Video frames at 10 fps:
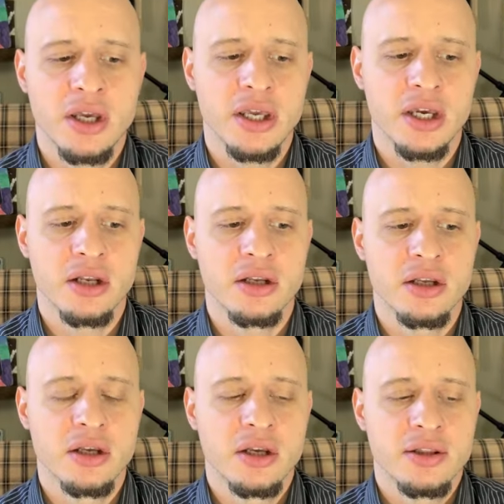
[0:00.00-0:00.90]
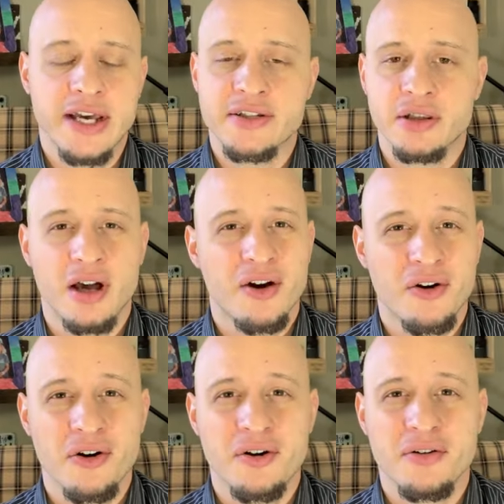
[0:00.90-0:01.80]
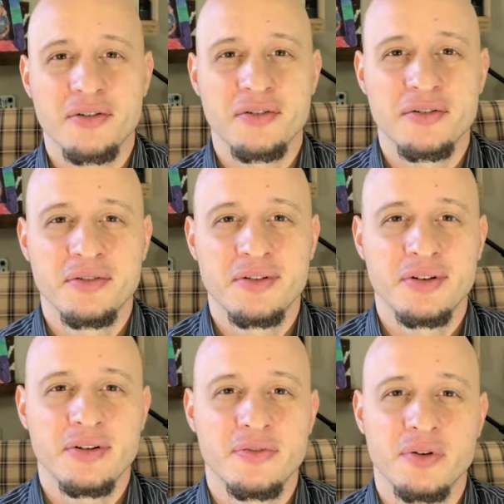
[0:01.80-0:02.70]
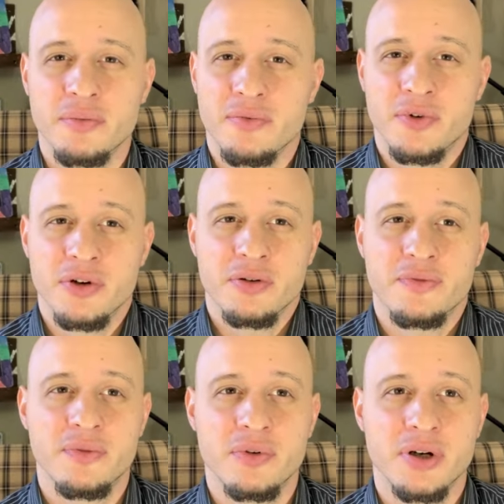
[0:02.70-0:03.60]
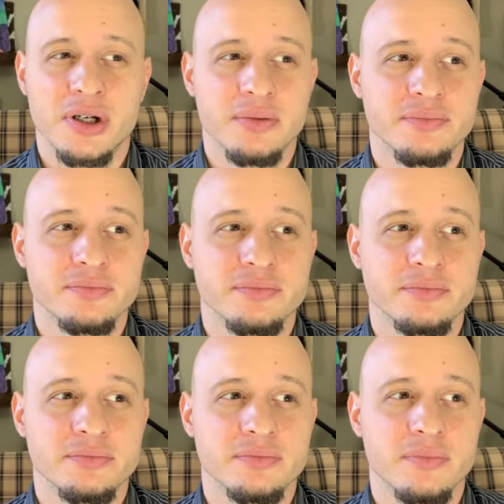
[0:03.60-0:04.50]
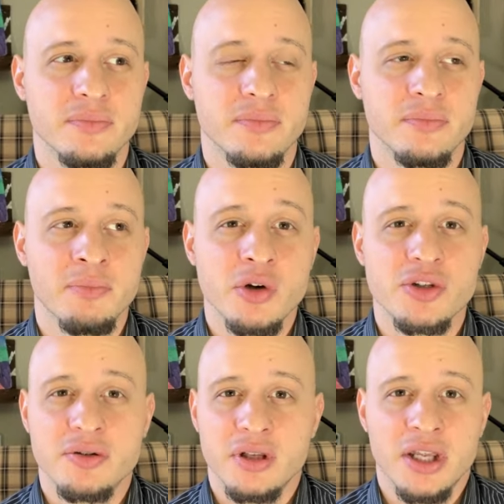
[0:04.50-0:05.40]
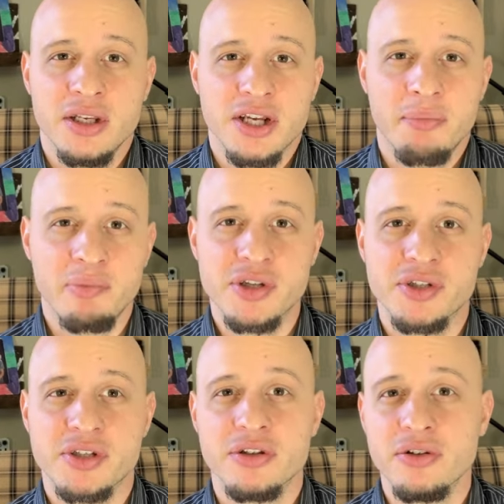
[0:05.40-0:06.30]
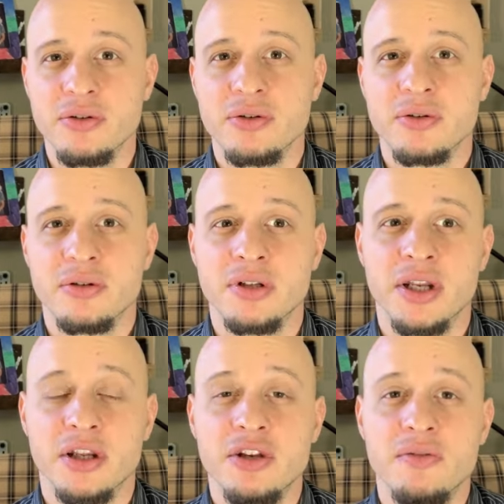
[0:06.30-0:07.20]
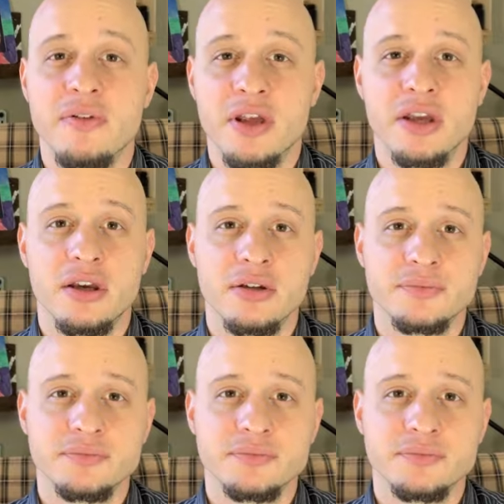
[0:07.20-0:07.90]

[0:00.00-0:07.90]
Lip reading: And that's a lot harder for most any type of business to do than you think.